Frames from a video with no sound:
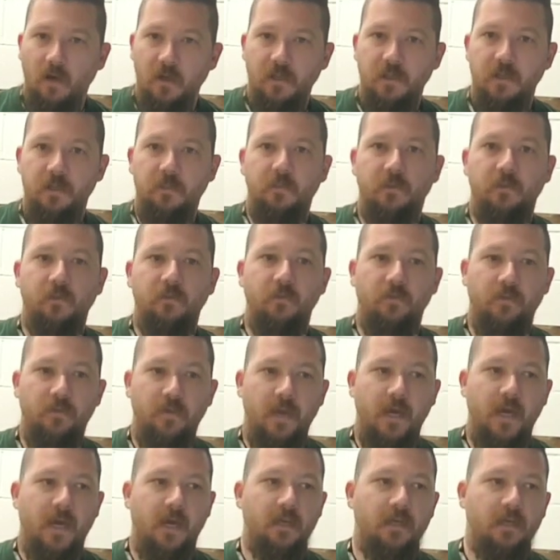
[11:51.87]
possible
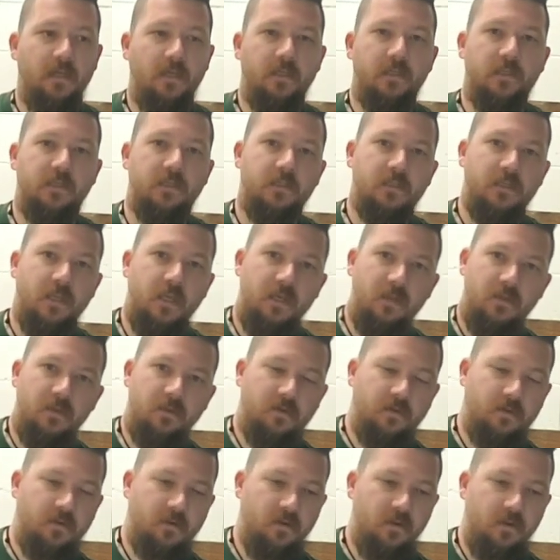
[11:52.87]
that in
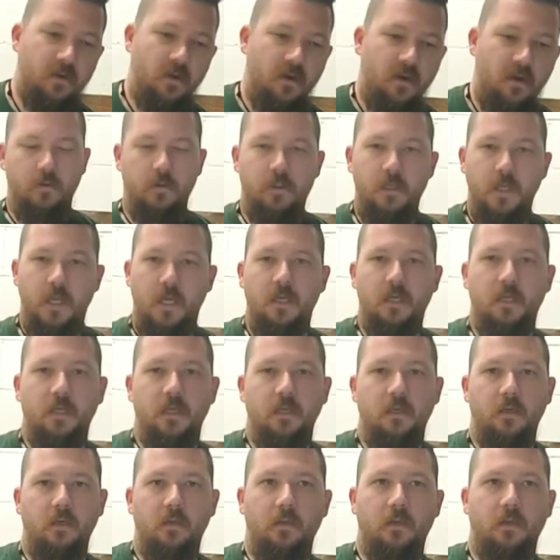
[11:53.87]
Seithr,
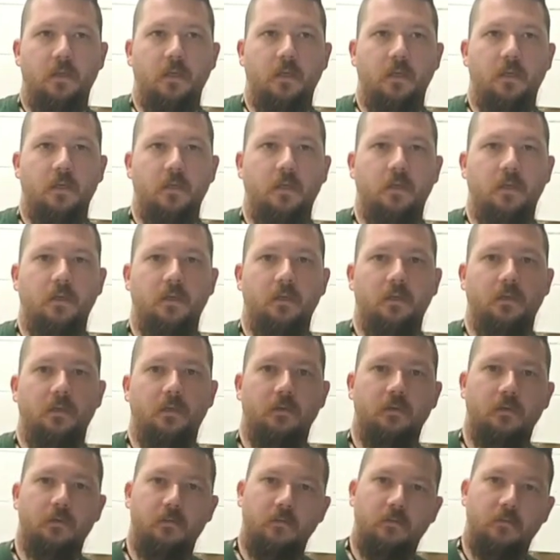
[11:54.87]
taking
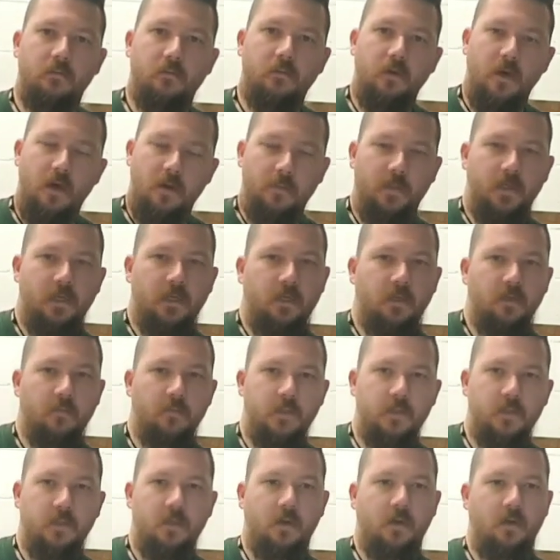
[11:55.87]
the Amanita
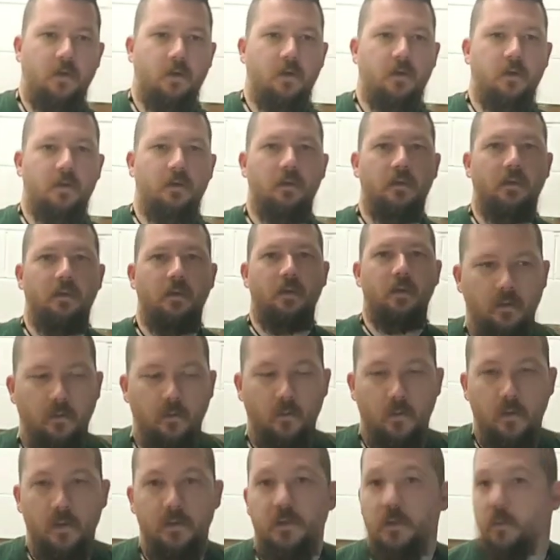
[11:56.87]
muscaria
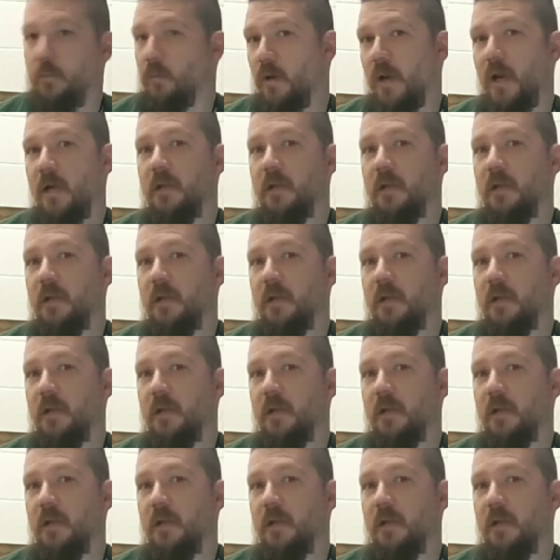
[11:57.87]
was a